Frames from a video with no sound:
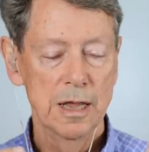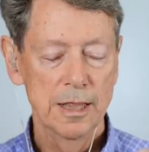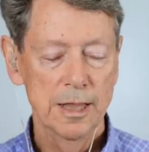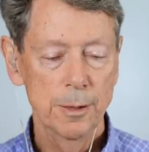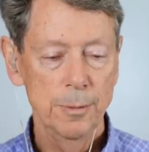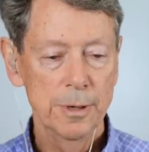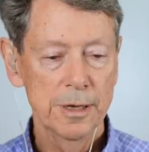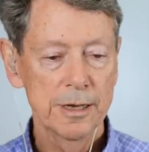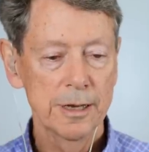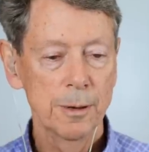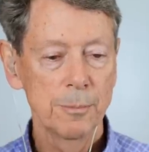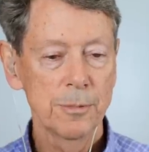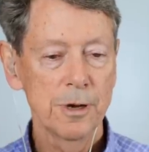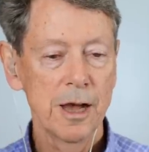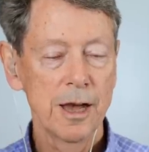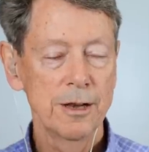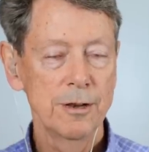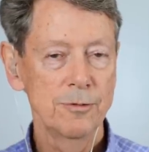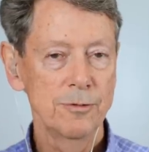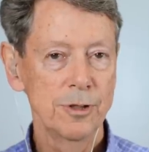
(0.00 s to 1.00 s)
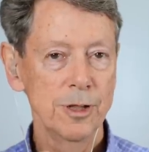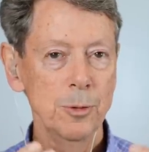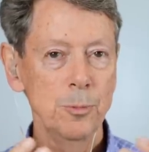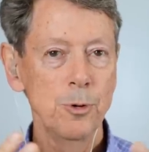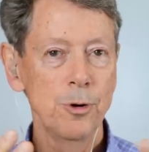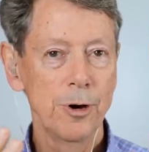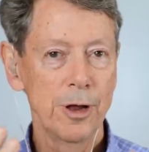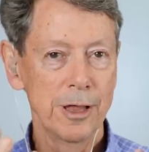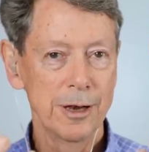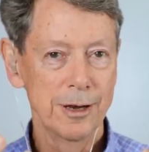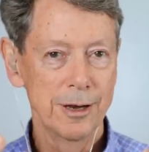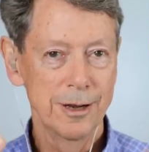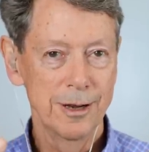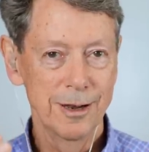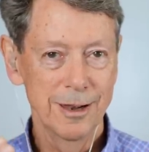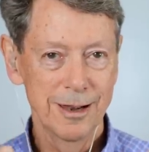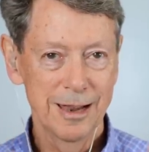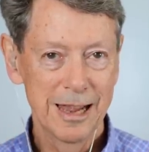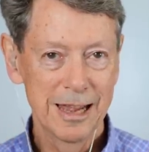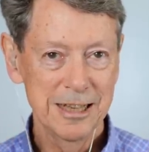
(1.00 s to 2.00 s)
they become kind of
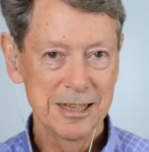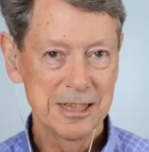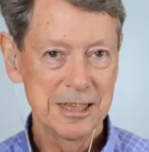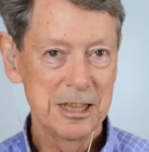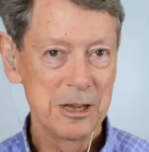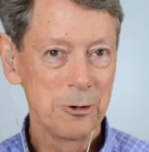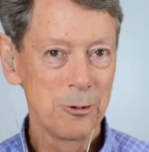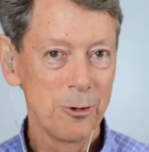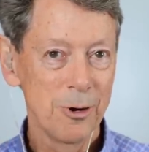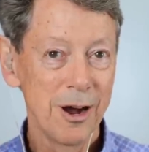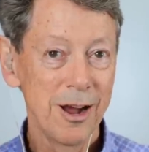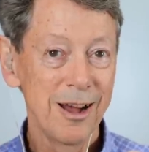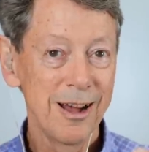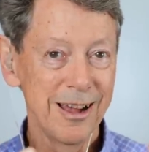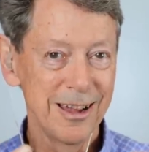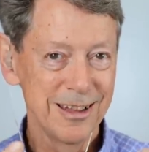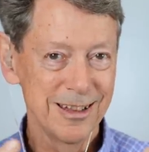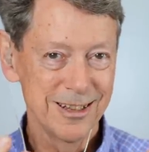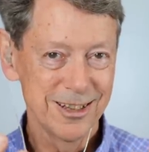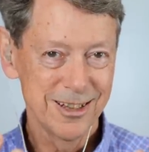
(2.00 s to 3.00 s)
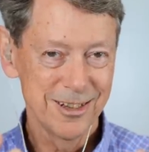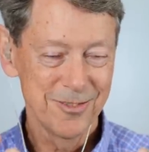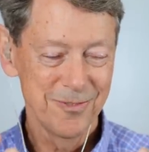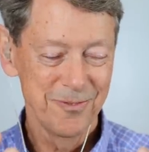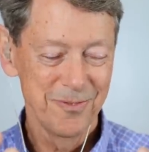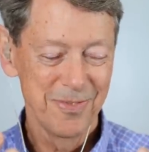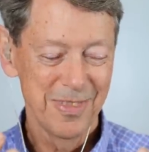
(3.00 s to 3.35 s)
liberated as they arise.